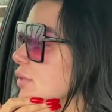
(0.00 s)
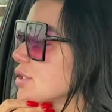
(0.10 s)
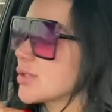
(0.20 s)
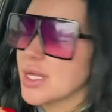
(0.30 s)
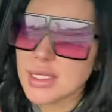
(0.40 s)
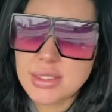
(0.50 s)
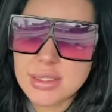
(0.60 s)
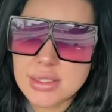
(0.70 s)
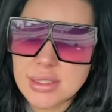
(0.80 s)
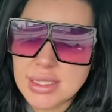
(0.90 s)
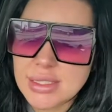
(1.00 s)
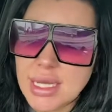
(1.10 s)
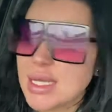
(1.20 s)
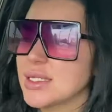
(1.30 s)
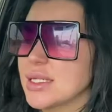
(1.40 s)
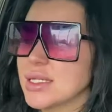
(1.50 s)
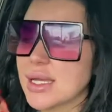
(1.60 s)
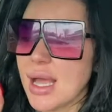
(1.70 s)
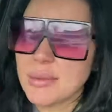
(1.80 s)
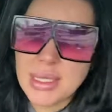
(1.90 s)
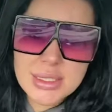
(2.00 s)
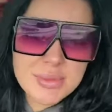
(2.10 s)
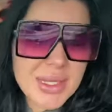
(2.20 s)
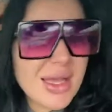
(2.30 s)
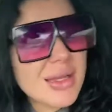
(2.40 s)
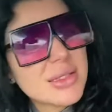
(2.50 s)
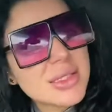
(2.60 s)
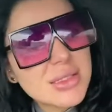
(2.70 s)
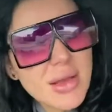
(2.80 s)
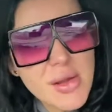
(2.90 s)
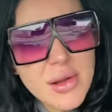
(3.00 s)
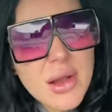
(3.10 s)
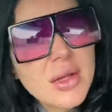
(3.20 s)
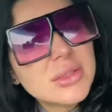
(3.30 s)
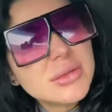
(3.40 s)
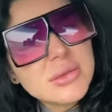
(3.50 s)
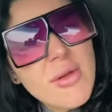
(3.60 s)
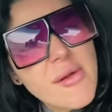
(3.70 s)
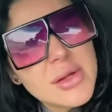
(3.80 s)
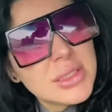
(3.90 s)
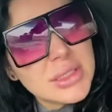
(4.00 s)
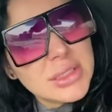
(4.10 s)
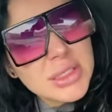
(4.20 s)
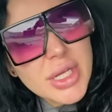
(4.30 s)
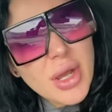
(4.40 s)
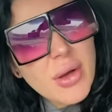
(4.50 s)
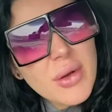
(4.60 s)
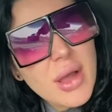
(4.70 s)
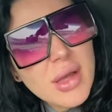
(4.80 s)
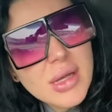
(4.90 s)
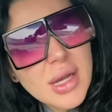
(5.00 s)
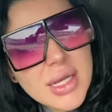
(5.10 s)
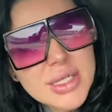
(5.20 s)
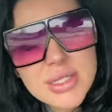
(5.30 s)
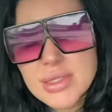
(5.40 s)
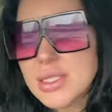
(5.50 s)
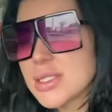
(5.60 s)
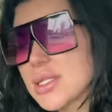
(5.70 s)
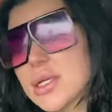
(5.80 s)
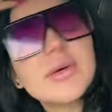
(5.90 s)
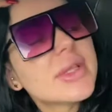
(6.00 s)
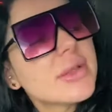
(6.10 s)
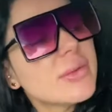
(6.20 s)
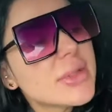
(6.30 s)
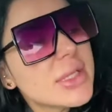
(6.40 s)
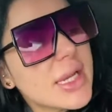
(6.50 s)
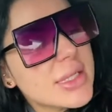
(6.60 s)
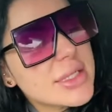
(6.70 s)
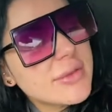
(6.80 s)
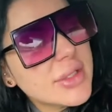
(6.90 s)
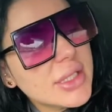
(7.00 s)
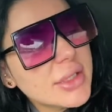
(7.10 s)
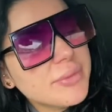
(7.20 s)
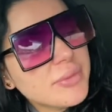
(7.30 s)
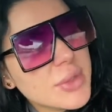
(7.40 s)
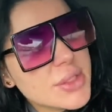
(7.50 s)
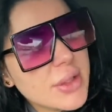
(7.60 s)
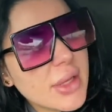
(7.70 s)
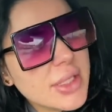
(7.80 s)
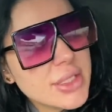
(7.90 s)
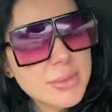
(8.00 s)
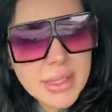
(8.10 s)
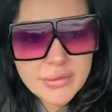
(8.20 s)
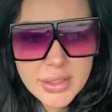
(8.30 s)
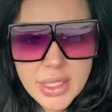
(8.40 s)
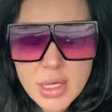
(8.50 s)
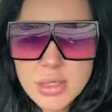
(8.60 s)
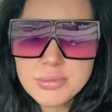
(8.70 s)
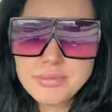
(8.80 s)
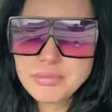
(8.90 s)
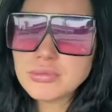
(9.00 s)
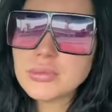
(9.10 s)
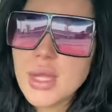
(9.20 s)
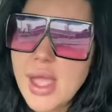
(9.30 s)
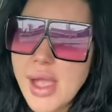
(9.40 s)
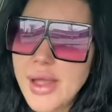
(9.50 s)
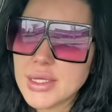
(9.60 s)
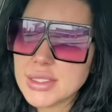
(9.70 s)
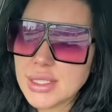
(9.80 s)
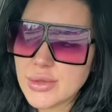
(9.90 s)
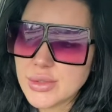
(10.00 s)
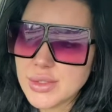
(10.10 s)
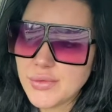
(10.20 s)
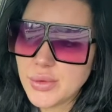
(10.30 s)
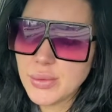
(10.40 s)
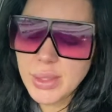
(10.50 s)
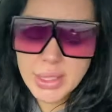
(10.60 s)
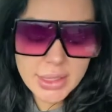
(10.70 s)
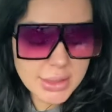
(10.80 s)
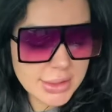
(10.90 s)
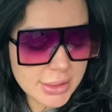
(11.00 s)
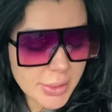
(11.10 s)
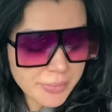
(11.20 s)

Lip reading: So that's it. I deleted the comments because, you know, I just don't need to deal with the negativity. So I thought I'd just make a video and say those few words.